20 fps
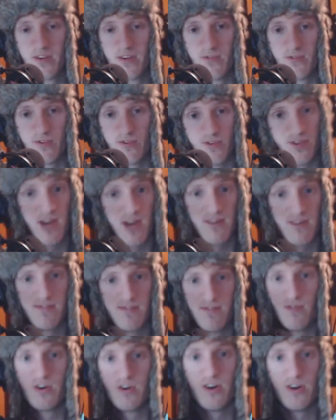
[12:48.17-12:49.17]
well, now
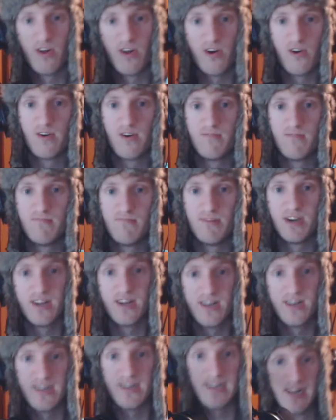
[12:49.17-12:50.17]
4-0,
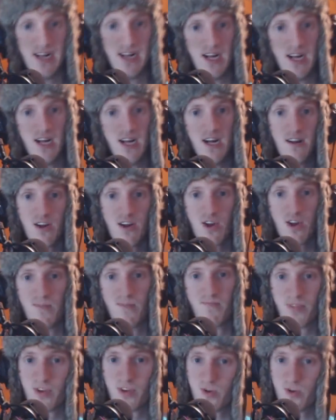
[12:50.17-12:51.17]
but
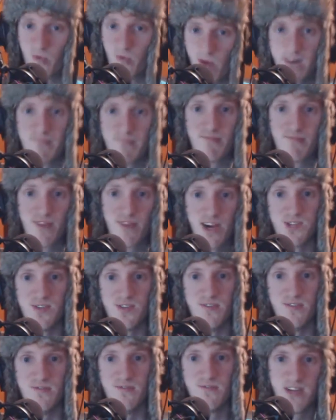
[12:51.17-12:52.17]
quite
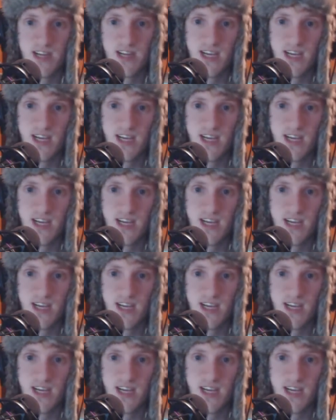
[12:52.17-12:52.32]
impressive.